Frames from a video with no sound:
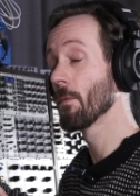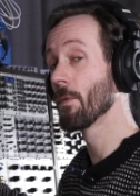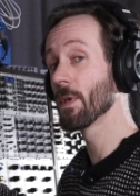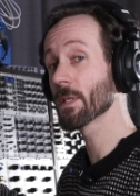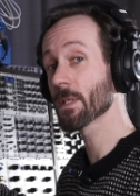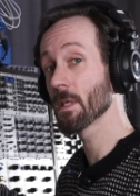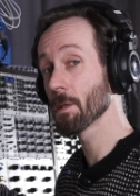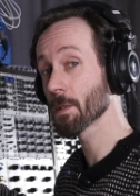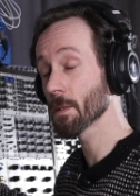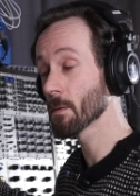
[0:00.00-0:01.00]
This
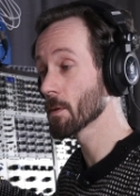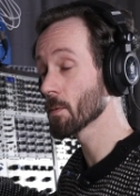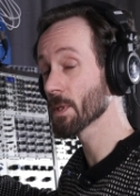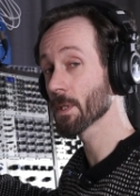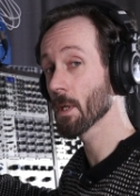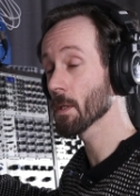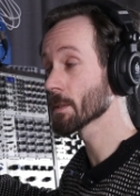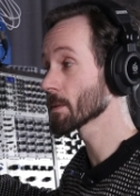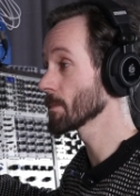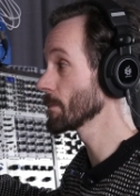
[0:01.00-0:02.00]
is the result.